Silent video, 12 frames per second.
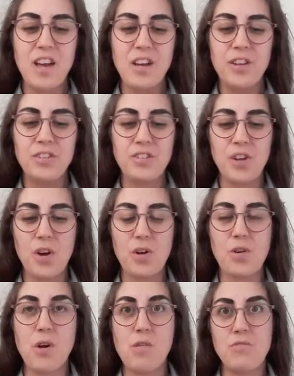
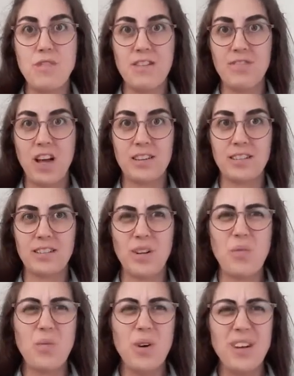So reflux,
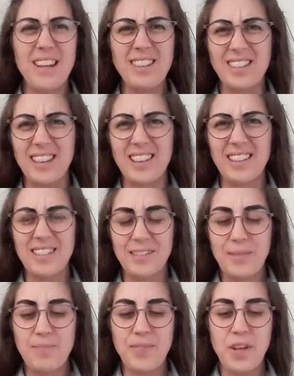what is it?
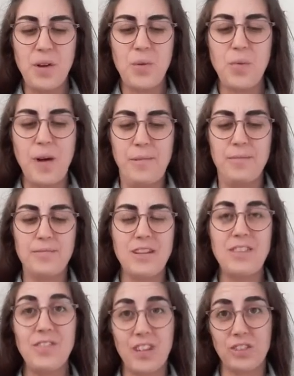Well,
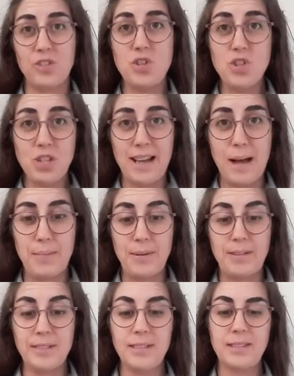reflux usually
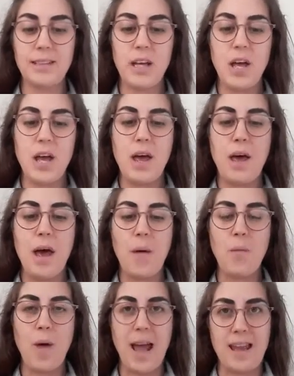happens
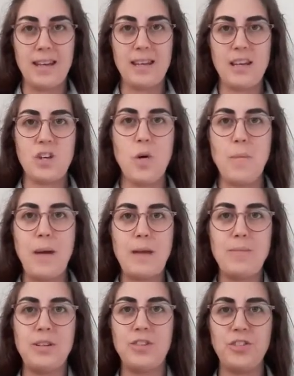when your
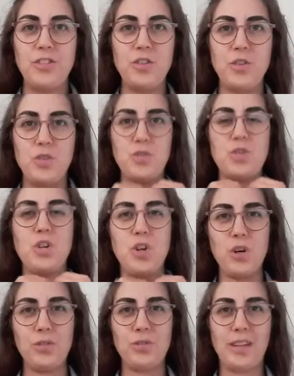baby's food
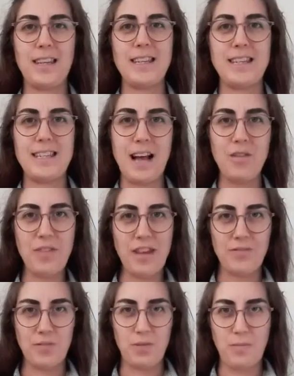goes down
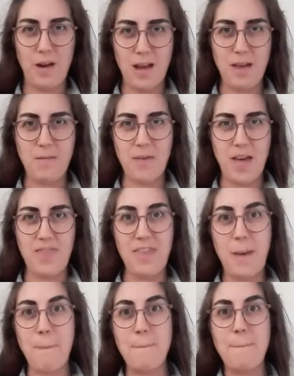their food pipe and
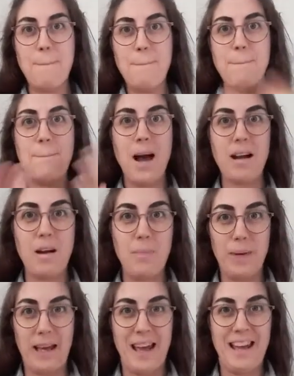then back
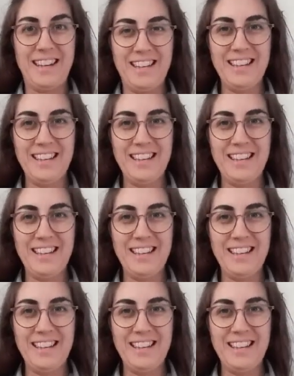up again.